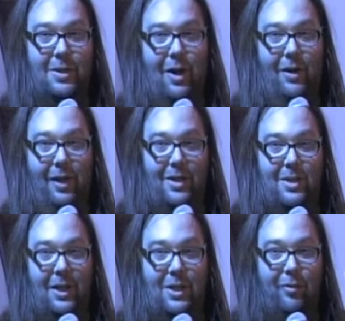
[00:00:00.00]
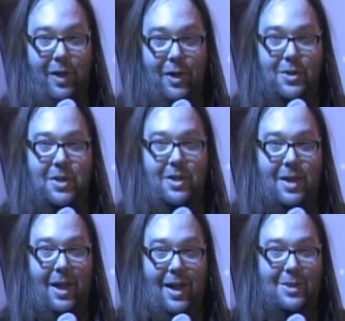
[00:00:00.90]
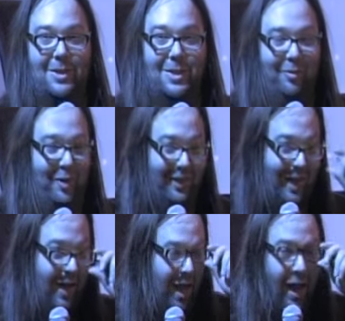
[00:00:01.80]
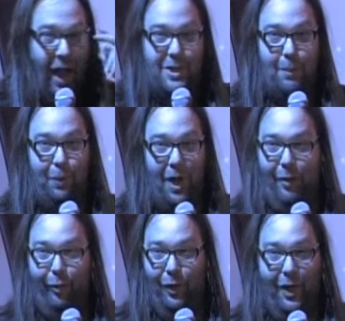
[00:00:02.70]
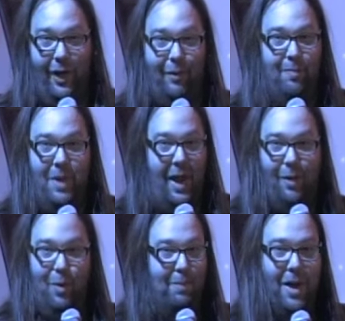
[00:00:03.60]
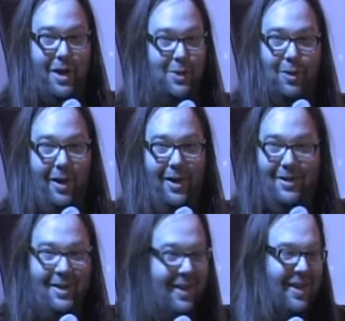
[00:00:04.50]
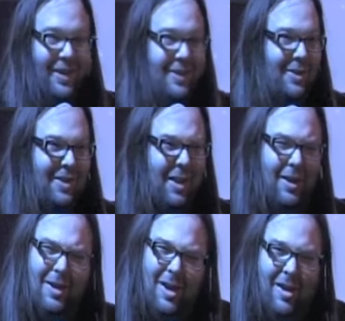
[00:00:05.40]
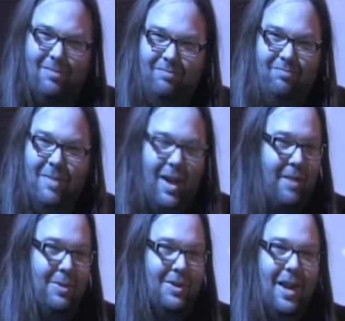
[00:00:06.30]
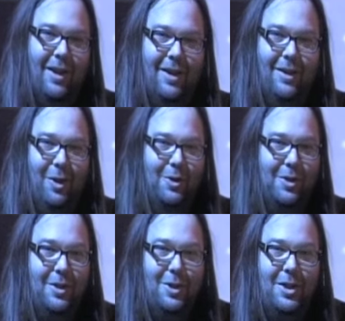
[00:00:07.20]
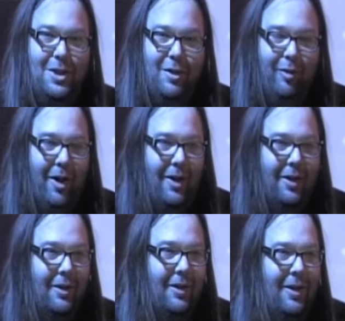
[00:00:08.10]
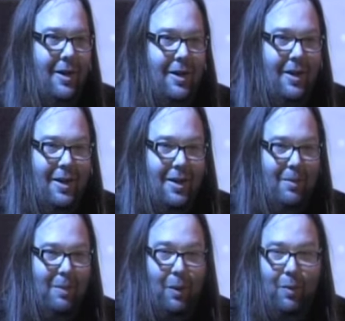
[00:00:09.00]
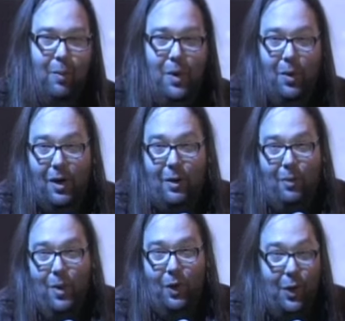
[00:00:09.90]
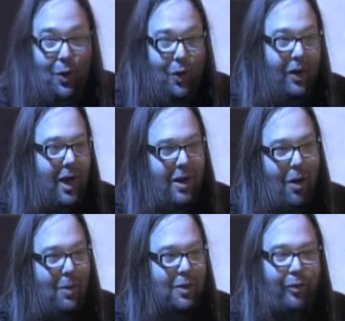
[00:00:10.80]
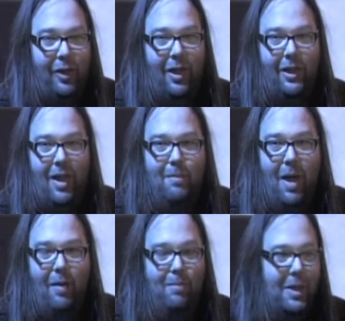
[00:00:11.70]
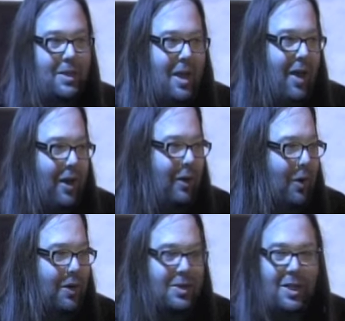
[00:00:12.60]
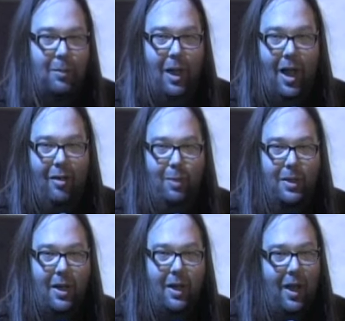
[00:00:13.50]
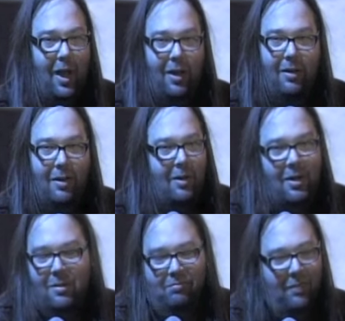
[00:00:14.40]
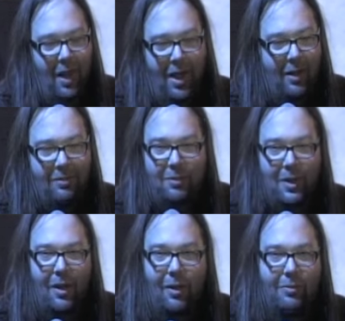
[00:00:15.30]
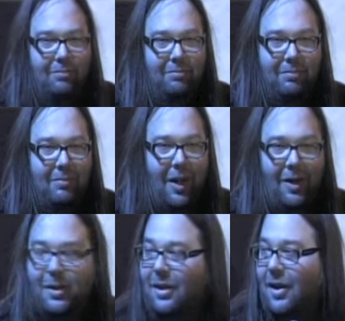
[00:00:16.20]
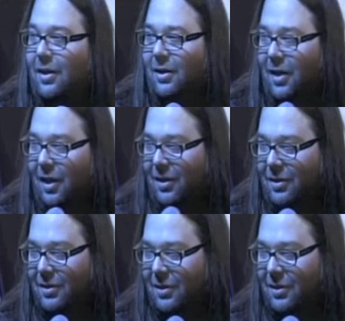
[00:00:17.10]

and starting like stick his fingers in his ass and stuff like that. As a playful, like, hey, we're buddies, right? So I was like, you know, I'm just not getting close to the GG fire. we, were, we were cool, and I almost feel like I, I missed out on going to see him live, but then again, I, uh, you know, I don't need any of that.